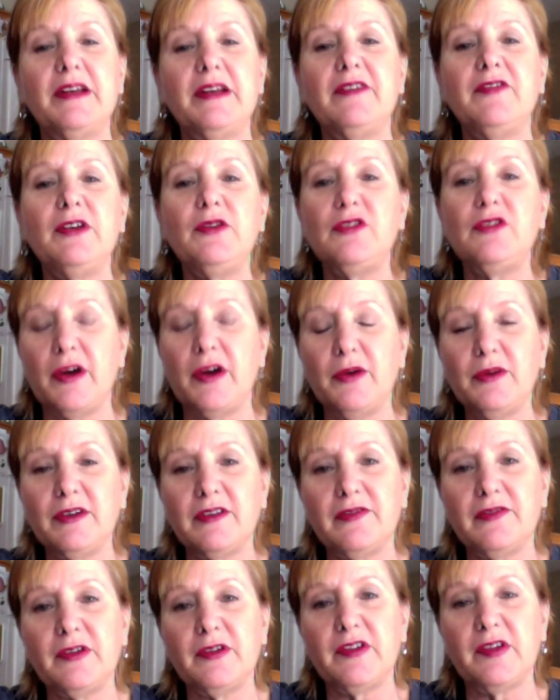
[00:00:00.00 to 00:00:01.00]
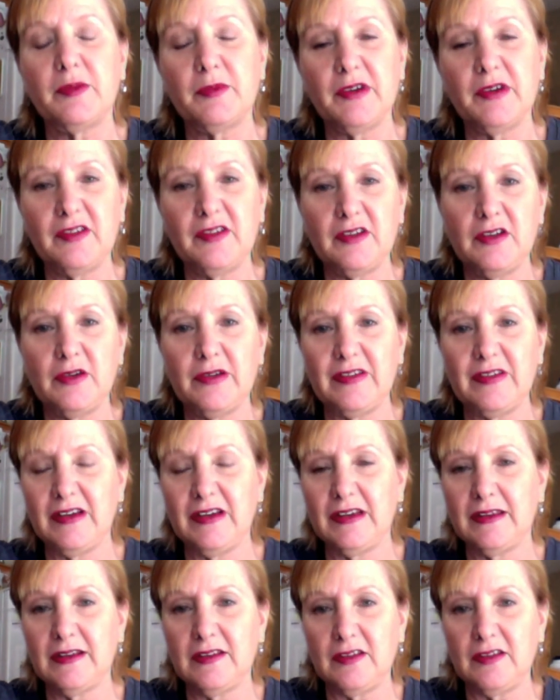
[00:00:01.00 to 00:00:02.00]
But if you don't, if for some reason you're
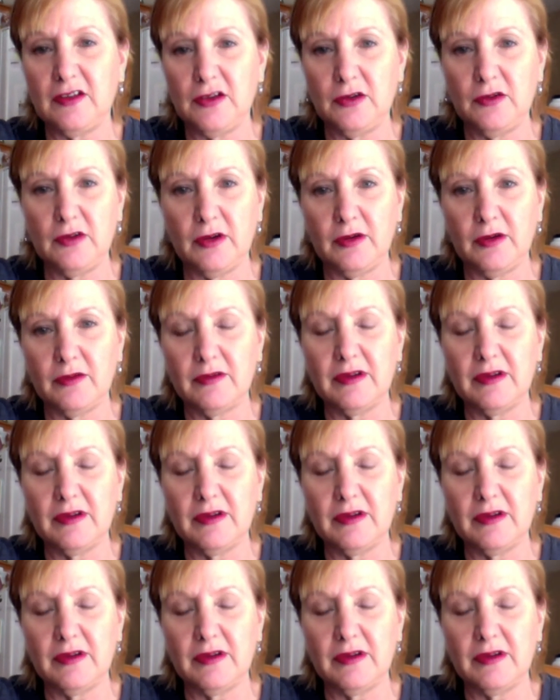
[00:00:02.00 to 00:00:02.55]
seeing this and